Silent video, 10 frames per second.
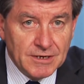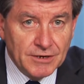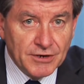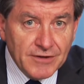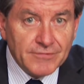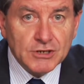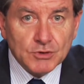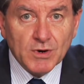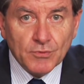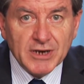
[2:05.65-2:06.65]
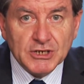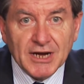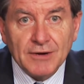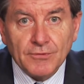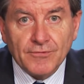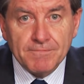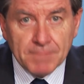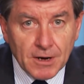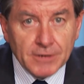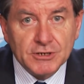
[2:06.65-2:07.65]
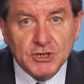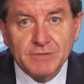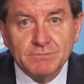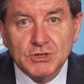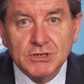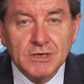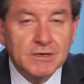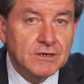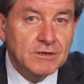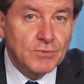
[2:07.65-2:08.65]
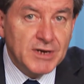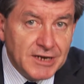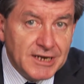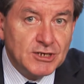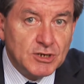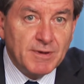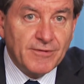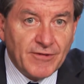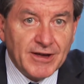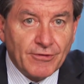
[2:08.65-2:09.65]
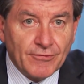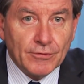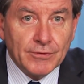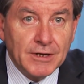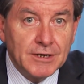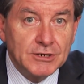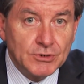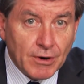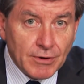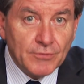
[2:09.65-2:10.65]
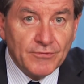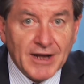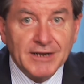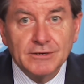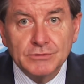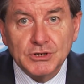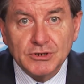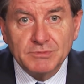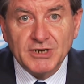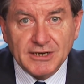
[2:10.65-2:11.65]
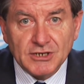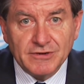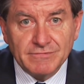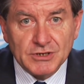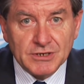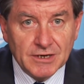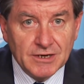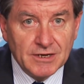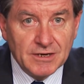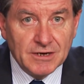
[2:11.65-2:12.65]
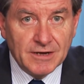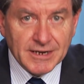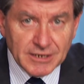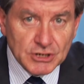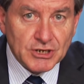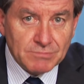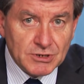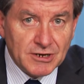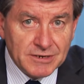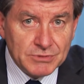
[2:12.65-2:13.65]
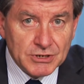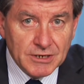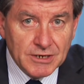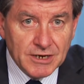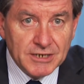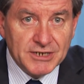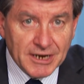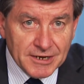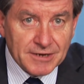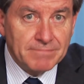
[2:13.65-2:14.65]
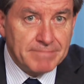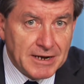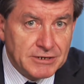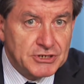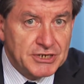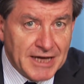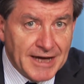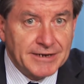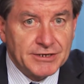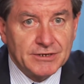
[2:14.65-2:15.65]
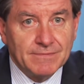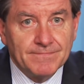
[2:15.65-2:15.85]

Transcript: And even as we reach out for partnerships, we need to be faithful to our own values and objectives, and that is sometimes a delicate balancing act.